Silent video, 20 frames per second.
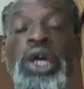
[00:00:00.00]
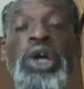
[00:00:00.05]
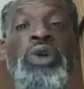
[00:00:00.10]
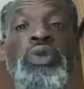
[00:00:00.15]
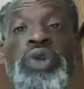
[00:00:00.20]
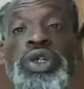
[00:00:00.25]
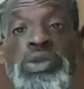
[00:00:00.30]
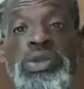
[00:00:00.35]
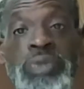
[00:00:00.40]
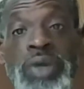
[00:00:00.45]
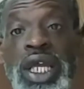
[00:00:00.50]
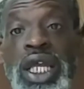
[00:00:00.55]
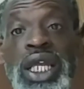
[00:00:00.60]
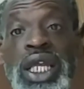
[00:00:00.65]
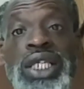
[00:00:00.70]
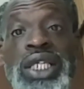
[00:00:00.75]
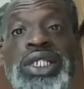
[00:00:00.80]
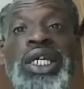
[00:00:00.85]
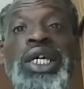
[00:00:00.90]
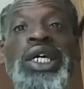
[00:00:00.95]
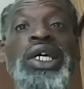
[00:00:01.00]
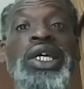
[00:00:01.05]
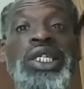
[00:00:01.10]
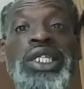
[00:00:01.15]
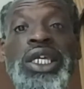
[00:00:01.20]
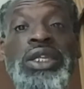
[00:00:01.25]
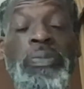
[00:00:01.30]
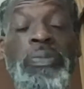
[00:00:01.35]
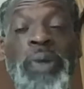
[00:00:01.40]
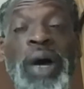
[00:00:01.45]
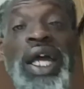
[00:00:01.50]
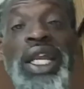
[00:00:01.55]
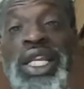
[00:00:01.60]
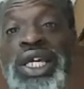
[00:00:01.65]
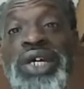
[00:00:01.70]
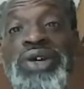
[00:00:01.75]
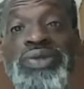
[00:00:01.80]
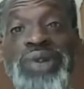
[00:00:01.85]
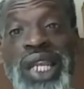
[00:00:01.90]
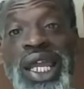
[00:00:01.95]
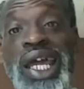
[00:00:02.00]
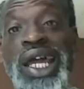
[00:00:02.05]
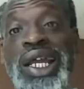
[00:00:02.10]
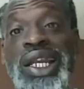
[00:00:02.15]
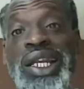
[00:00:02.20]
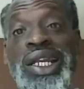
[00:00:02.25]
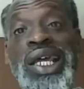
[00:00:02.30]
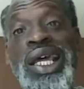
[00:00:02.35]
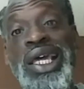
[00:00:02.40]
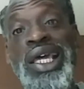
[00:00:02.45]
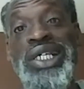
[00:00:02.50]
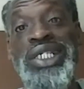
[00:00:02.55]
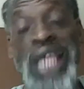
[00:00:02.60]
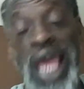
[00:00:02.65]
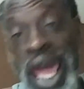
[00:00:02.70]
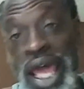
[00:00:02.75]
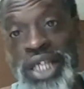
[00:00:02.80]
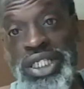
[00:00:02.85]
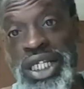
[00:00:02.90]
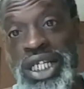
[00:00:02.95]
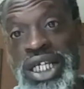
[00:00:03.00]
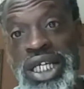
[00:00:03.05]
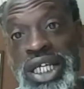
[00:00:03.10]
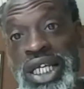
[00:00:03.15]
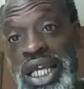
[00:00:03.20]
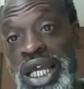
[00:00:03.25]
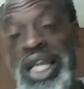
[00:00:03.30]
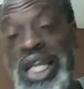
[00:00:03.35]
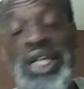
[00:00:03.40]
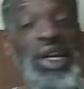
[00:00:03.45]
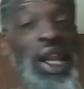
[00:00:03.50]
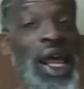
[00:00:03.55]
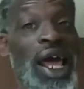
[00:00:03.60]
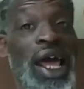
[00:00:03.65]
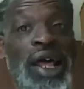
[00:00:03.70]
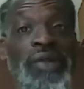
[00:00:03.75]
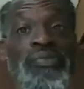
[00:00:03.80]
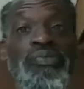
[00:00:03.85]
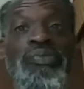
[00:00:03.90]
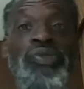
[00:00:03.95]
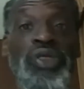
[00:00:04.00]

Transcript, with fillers: which means that the pineal gland is actually not